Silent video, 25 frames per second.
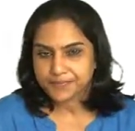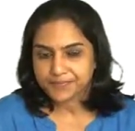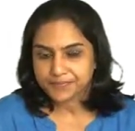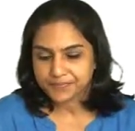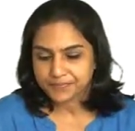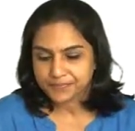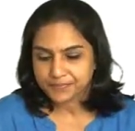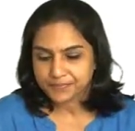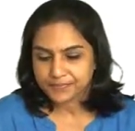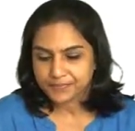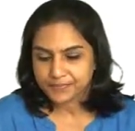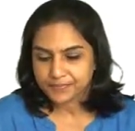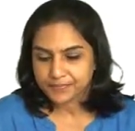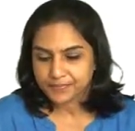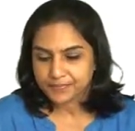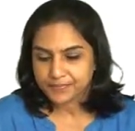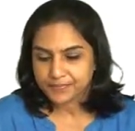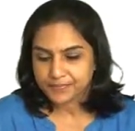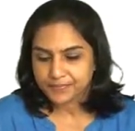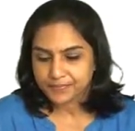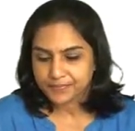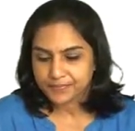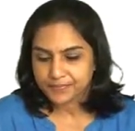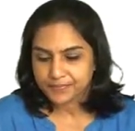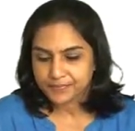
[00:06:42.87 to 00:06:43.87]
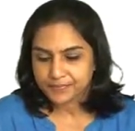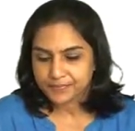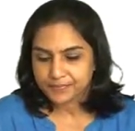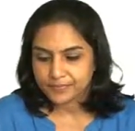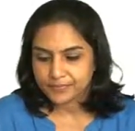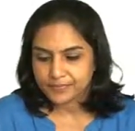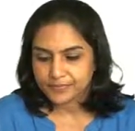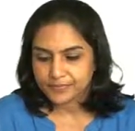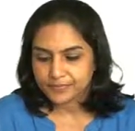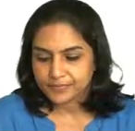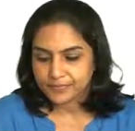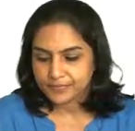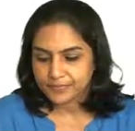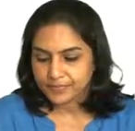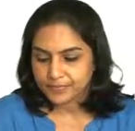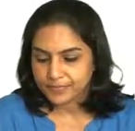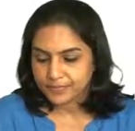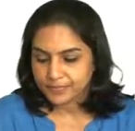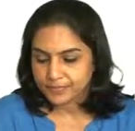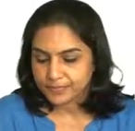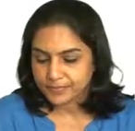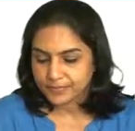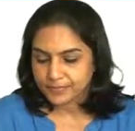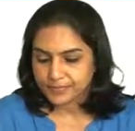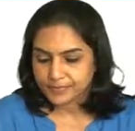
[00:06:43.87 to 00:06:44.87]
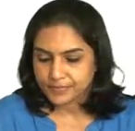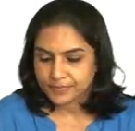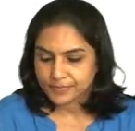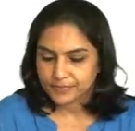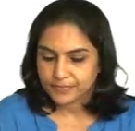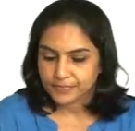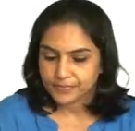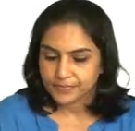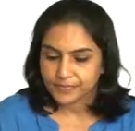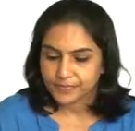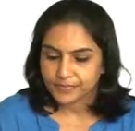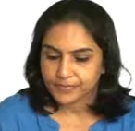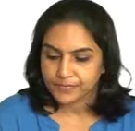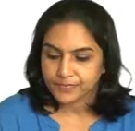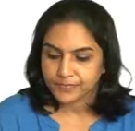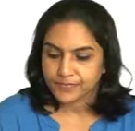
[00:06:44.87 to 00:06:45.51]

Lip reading: (silence)